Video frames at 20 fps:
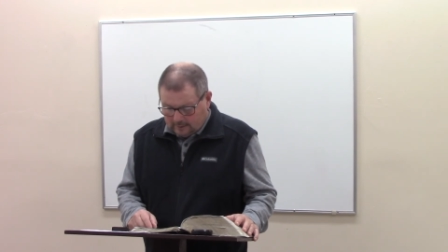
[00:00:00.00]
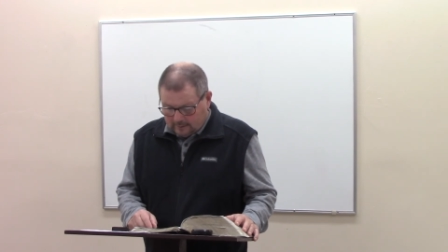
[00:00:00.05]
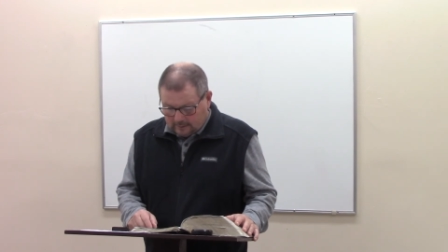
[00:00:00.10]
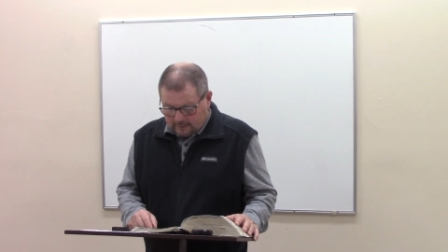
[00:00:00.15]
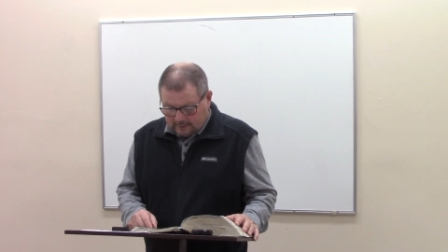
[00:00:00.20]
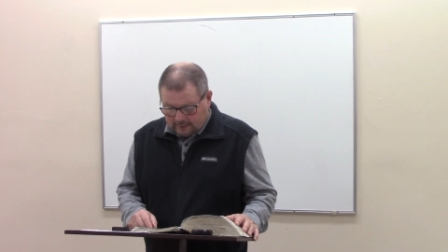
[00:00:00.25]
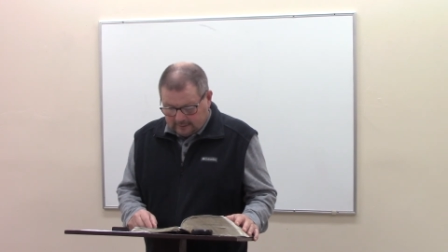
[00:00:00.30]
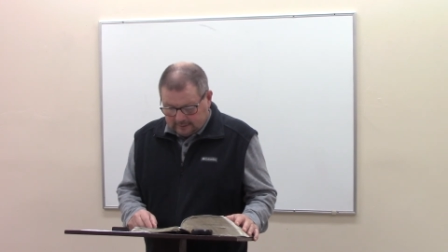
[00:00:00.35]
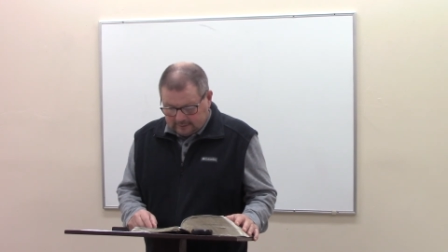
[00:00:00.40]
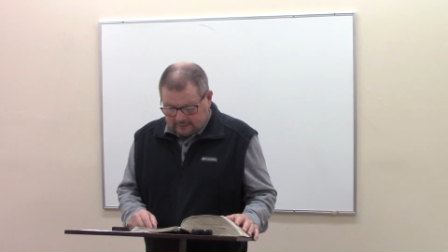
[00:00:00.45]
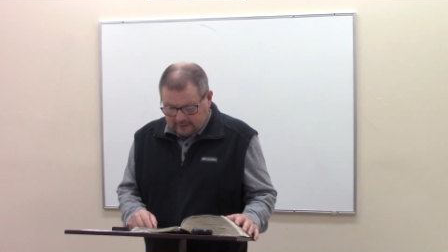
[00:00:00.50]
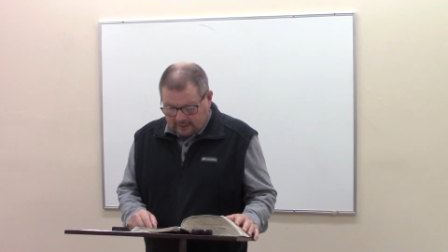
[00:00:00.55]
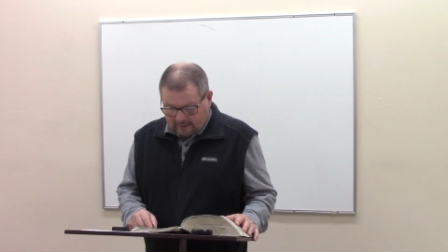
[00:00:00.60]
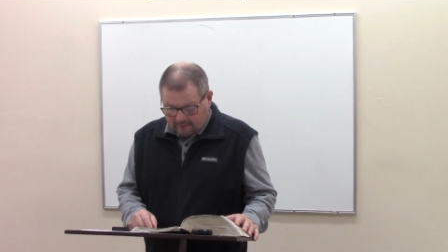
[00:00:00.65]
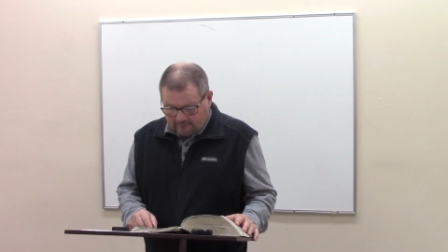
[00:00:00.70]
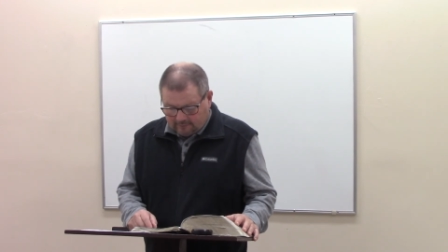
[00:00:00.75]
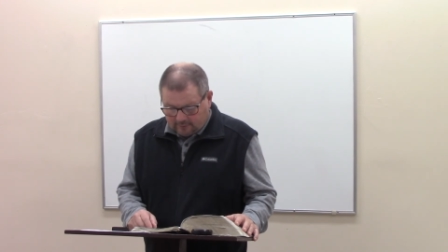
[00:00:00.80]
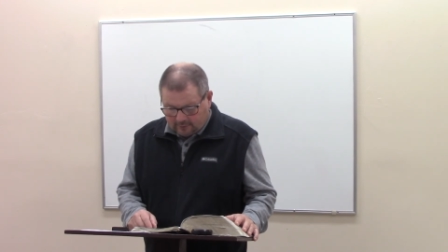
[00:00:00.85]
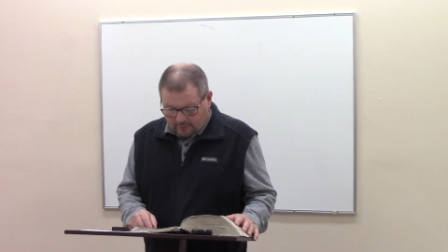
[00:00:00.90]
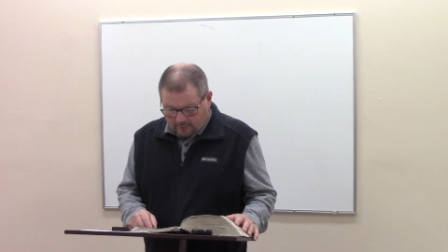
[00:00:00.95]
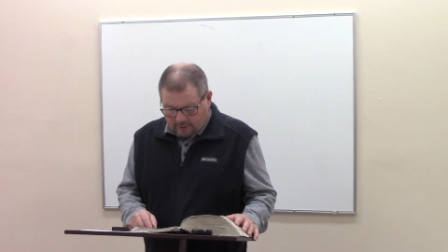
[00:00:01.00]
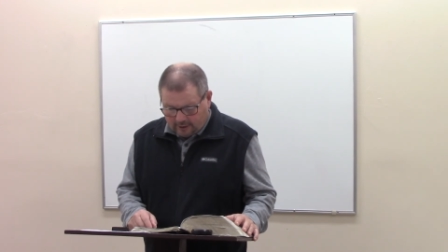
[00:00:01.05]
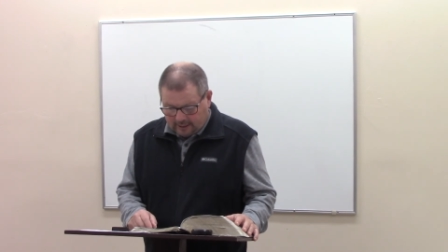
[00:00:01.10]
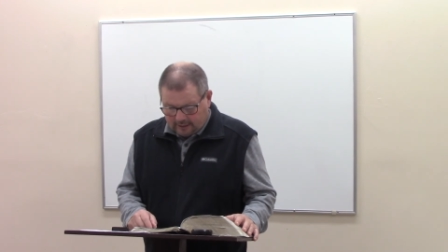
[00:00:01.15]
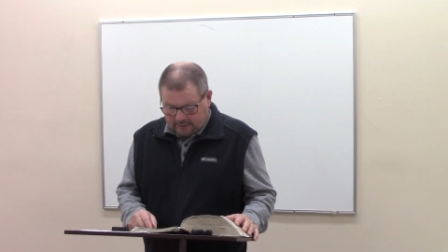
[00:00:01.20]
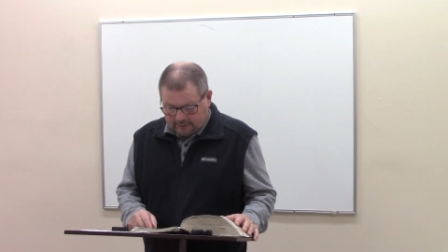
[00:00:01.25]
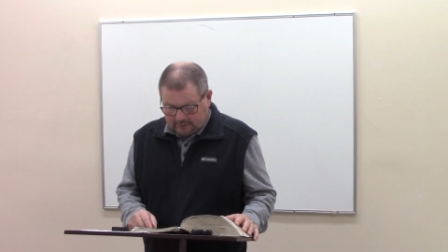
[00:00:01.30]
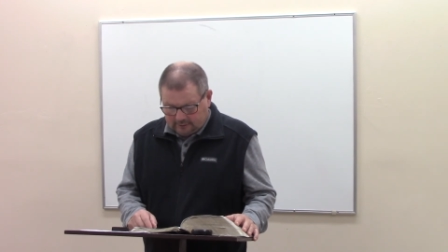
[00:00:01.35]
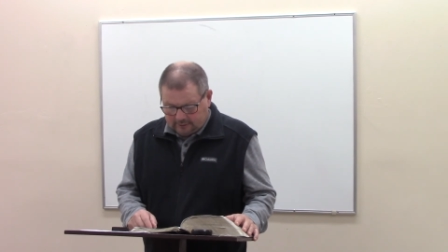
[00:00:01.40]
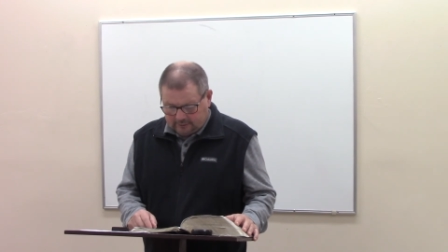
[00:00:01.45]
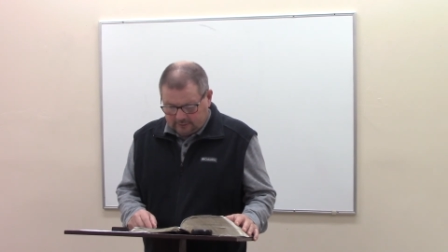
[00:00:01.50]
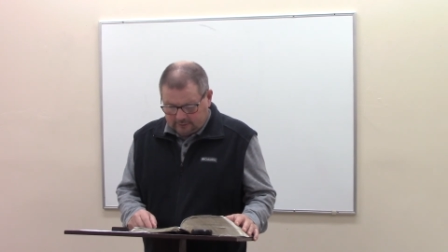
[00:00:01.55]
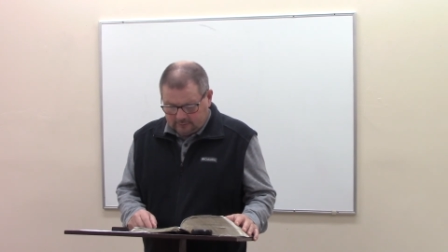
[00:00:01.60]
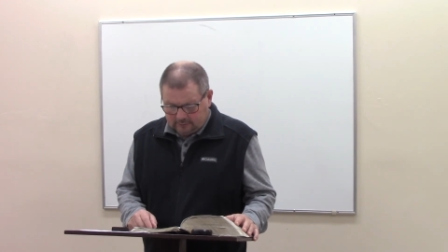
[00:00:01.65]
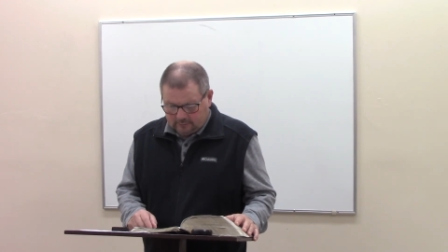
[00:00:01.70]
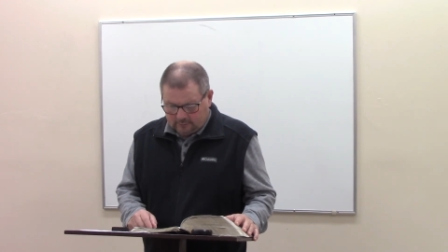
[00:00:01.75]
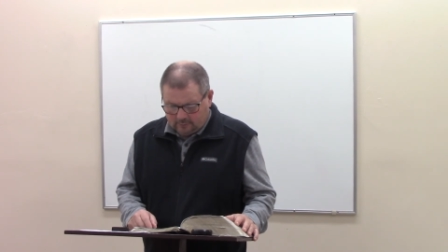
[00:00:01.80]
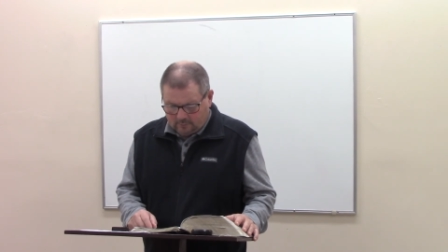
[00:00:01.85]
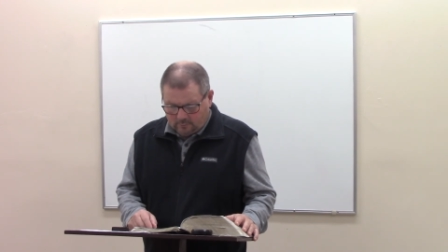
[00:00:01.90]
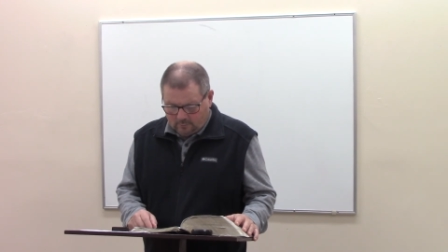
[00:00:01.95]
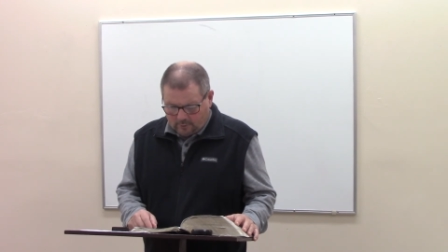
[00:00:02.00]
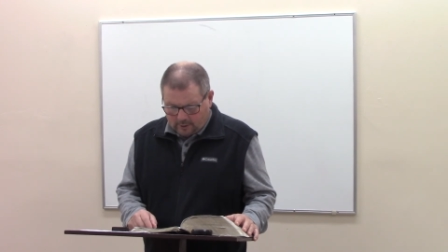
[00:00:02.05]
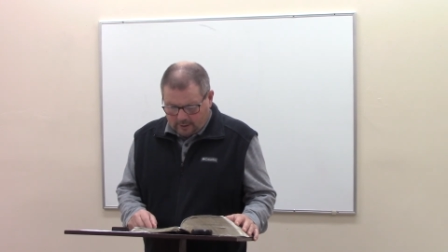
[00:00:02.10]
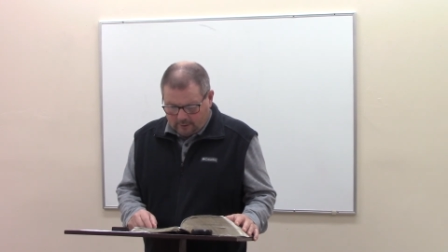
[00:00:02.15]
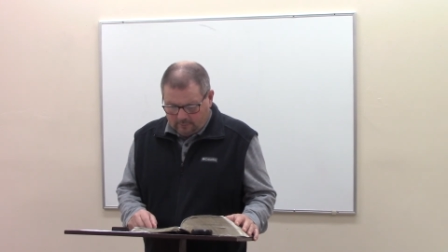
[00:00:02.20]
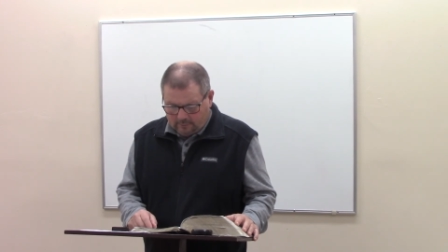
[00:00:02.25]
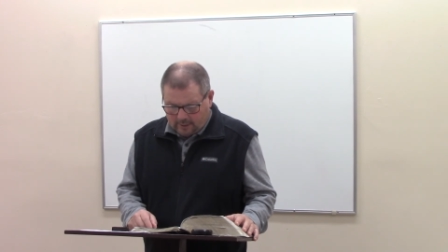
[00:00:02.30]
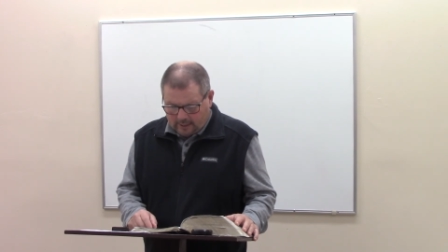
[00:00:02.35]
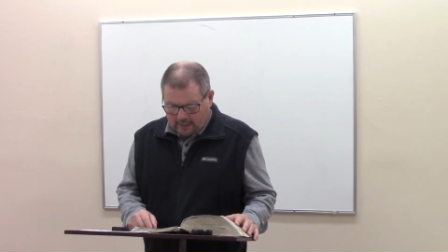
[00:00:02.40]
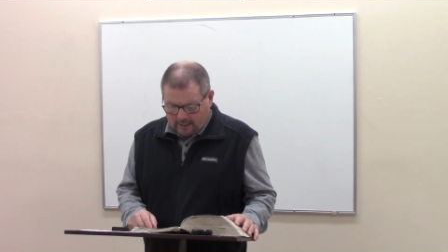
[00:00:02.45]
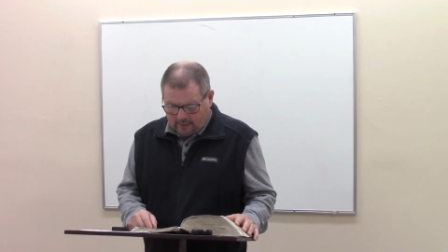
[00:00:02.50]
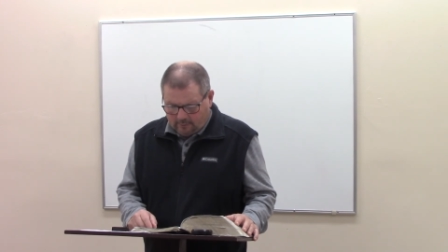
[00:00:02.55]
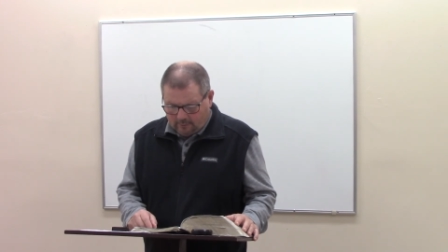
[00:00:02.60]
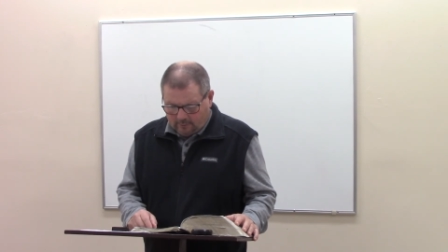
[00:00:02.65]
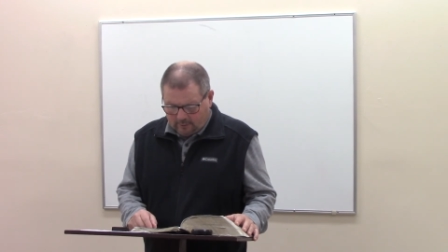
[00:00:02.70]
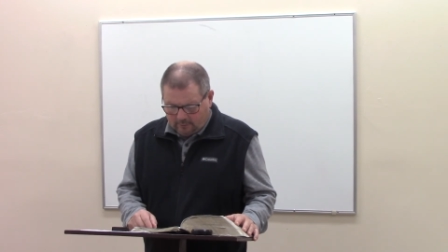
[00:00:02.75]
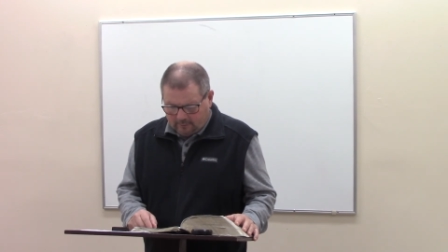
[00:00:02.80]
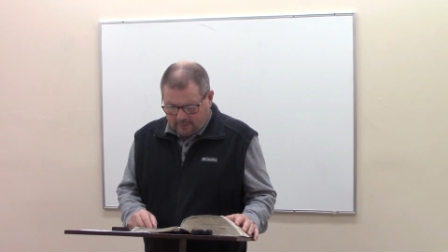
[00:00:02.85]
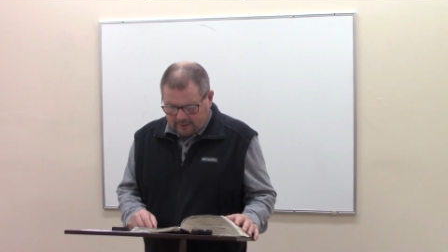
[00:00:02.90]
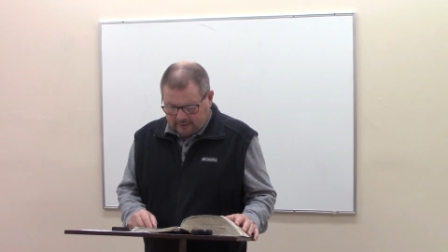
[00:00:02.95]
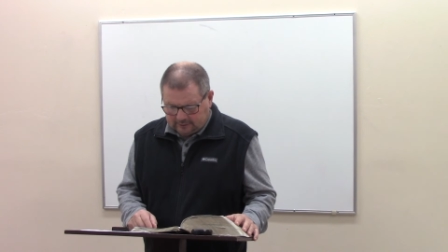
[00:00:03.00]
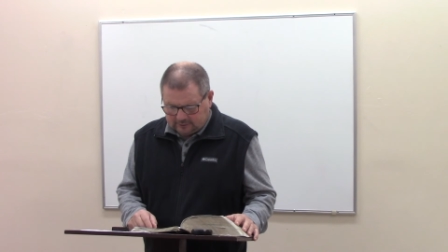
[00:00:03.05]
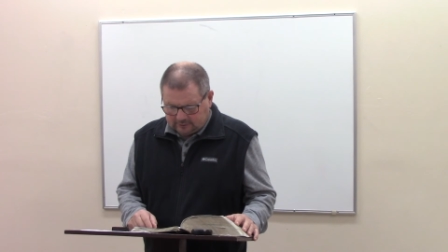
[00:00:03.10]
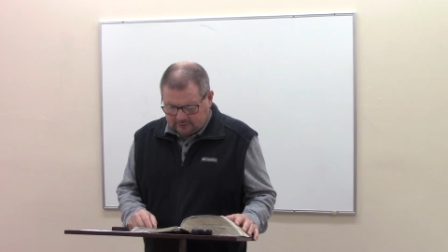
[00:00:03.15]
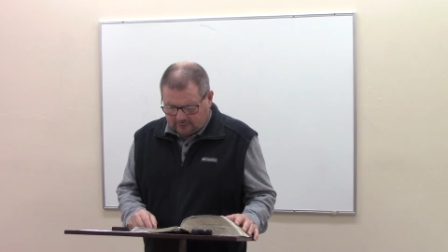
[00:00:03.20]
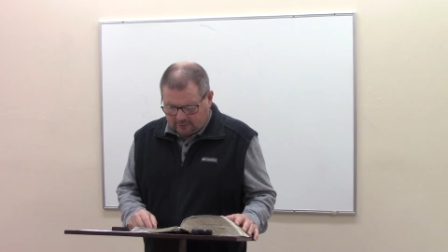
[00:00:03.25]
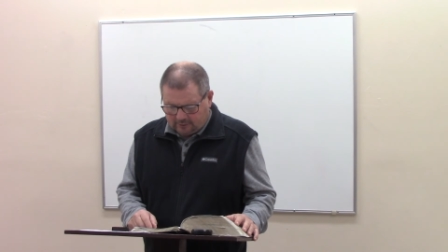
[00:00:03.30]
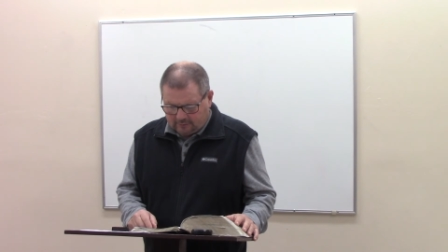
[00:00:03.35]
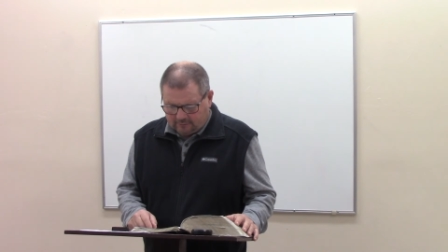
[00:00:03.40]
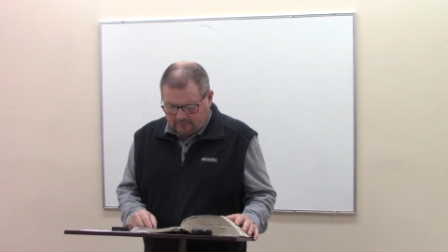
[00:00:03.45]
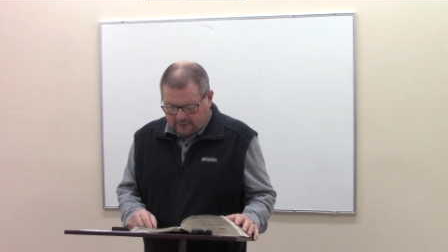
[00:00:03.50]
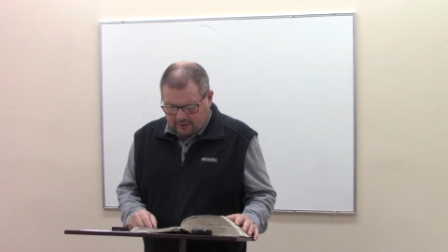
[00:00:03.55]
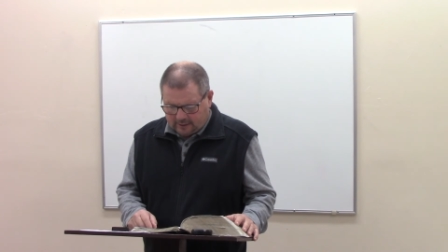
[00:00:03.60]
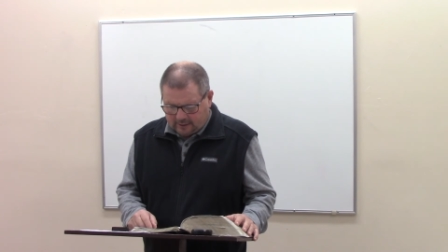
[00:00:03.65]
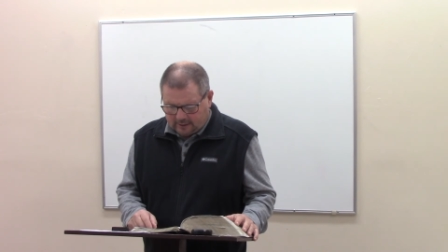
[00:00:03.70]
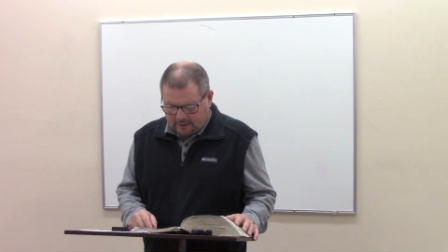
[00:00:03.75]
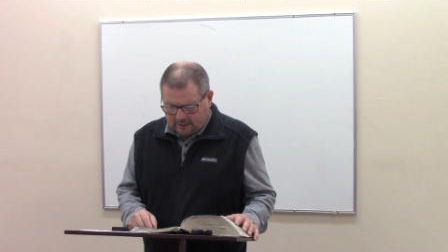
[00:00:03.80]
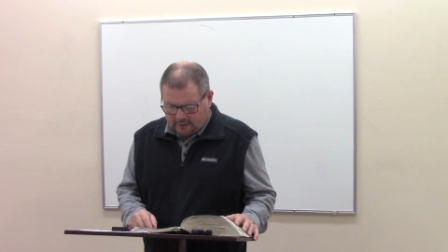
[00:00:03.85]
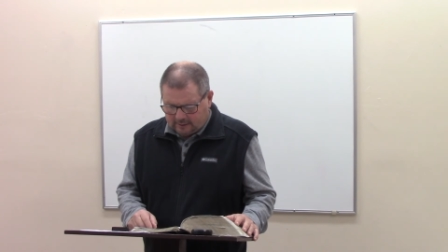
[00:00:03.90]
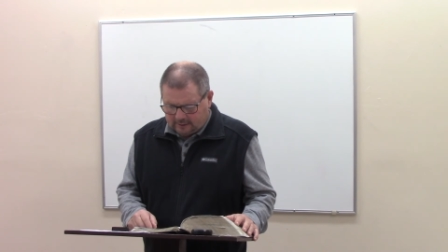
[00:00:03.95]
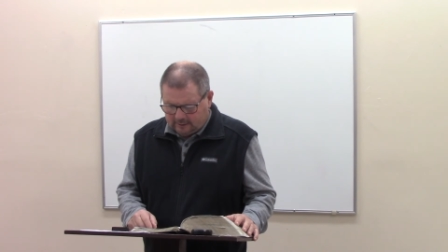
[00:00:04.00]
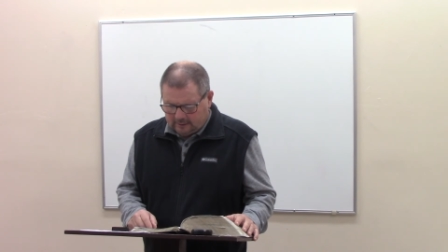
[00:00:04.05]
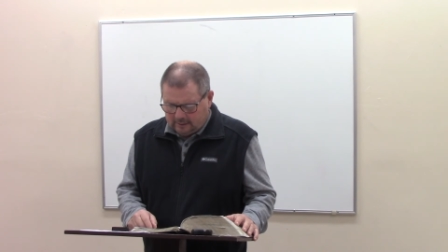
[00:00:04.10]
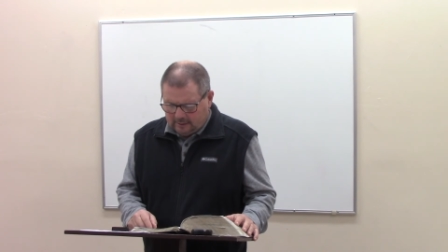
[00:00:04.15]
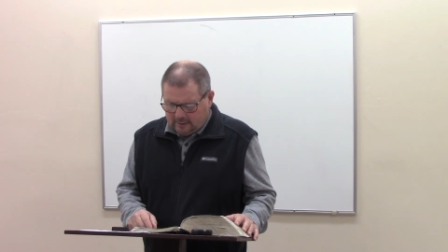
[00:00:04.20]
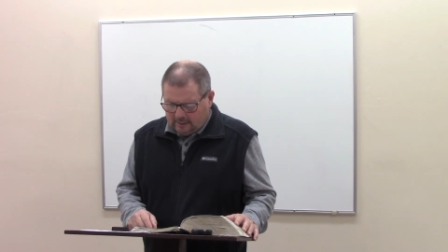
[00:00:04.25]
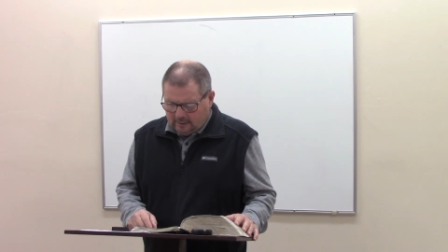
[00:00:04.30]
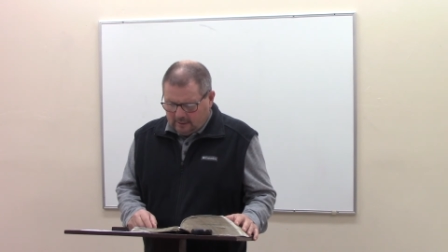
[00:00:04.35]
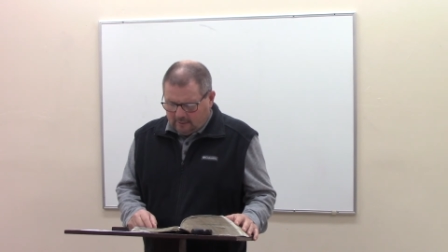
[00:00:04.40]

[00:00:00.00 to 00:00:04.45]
Let us have grace, whereby we may serve God